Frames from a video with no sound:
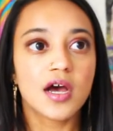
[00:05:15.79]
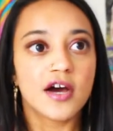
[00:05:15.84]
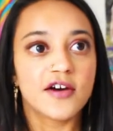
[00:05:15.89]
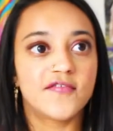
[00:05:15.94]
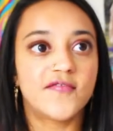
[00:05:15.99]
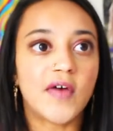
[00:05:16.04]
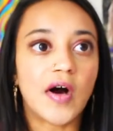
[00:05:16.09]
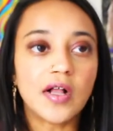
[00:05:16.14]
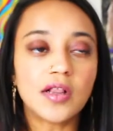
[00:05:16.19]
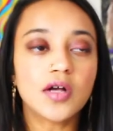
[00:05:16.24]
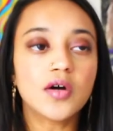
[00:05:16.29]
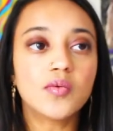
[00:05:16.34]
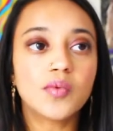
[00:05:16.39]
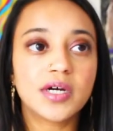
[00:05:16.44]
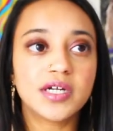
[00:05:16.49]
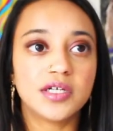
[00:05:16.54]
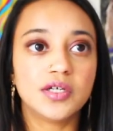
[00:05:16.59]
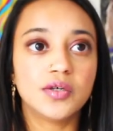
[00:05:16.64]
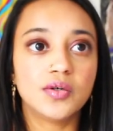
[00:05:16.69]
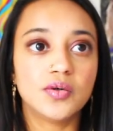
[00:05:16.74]
follow
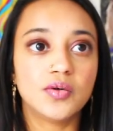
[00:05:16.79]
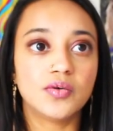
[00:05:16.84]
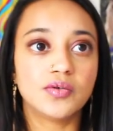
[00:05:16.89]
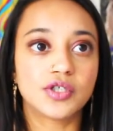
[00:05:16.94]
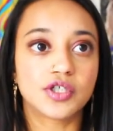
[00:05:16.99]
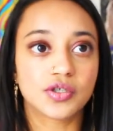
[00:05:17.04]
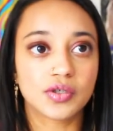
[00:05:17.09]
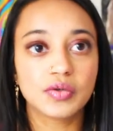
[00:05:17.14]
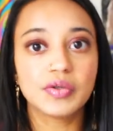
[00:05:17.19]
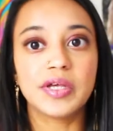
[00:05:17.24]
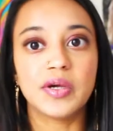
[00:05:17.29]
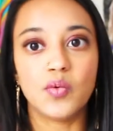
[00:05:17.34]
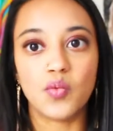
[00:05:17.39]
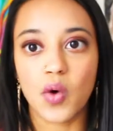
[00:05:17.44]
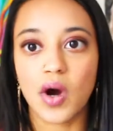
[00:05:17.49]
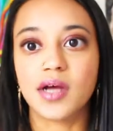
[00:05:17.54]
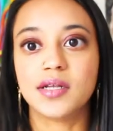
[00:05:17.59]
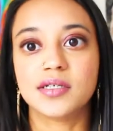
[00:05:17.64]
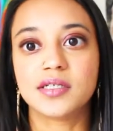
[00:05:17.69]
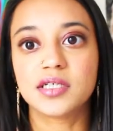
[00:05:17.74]
what you truly
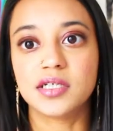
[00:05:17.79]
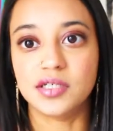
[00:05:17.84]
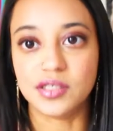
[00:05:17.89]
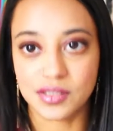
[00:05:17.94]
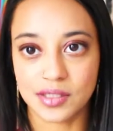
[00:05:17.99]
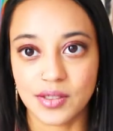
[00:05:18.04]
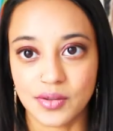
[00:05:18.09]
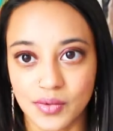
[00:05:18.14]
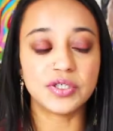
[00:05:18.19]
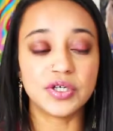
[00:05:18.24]
want to do.